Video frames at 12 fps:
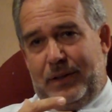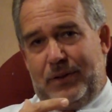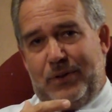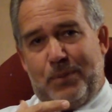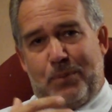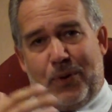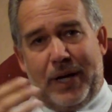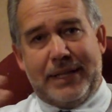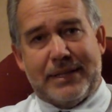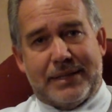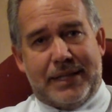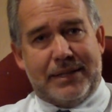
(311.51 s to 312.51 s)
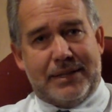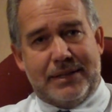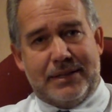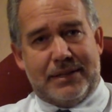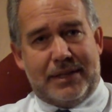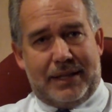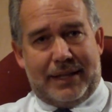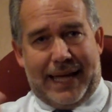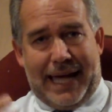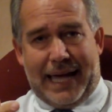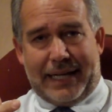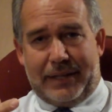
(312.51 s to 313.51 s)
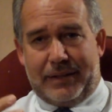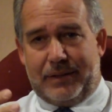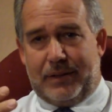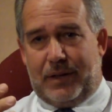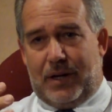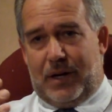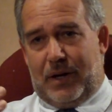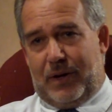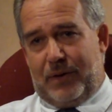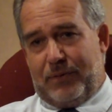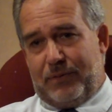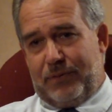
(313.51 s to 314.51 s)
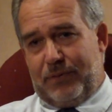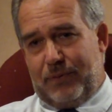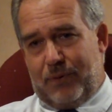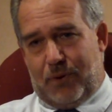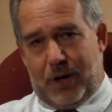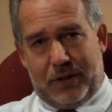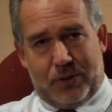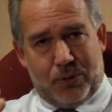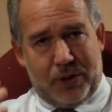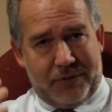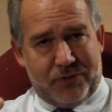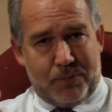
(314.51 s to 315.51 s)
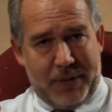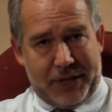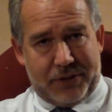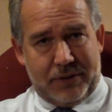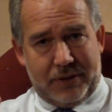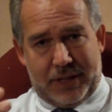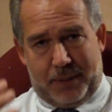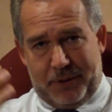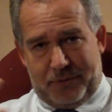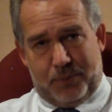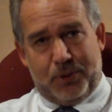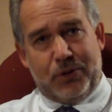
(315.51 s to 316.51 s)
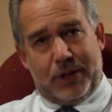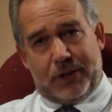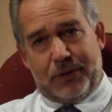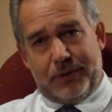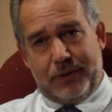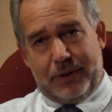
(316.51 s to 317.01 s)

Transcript: Your brain senses a lack of auditory information coming from your ear,